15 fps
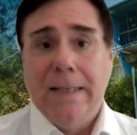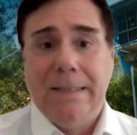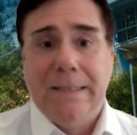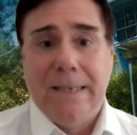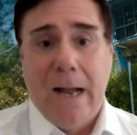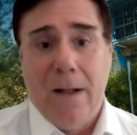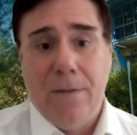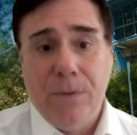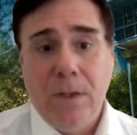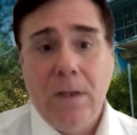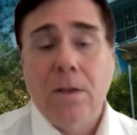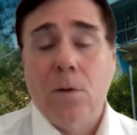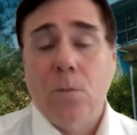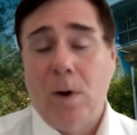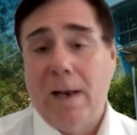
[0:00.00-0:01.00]

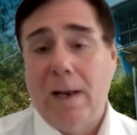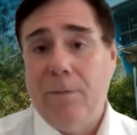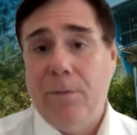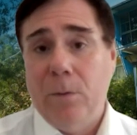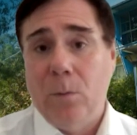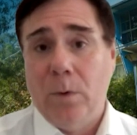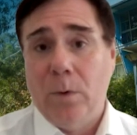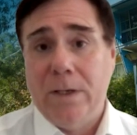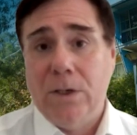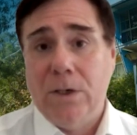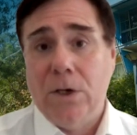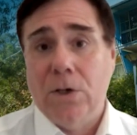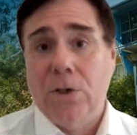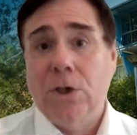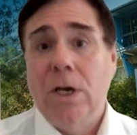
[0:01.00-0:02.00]
done the relevant
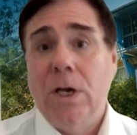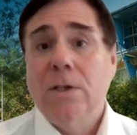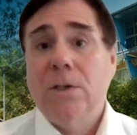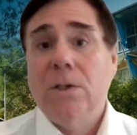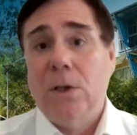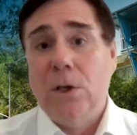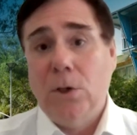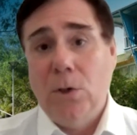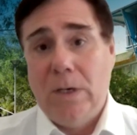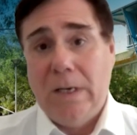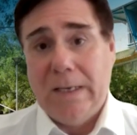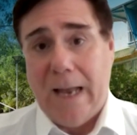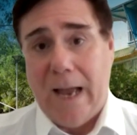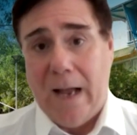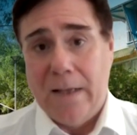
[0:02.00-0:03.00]
research so that you
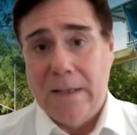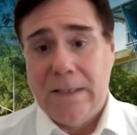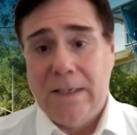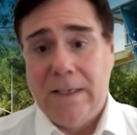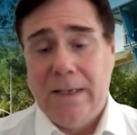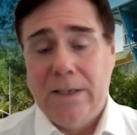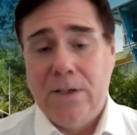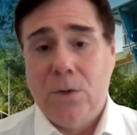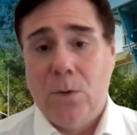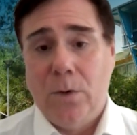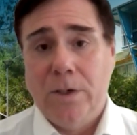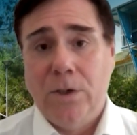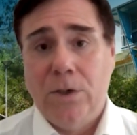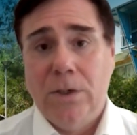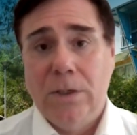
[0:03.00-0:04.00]
can answer these
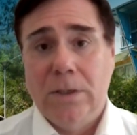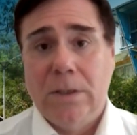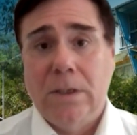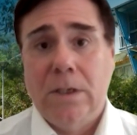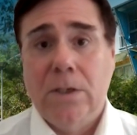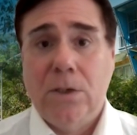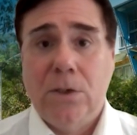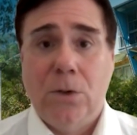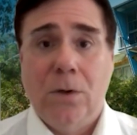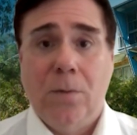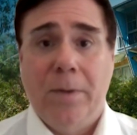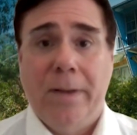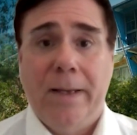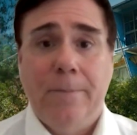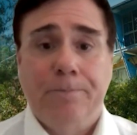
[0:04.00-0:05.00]
questions
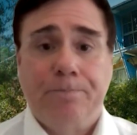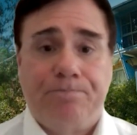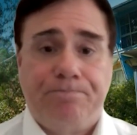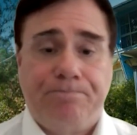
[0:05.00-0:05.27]
suitably.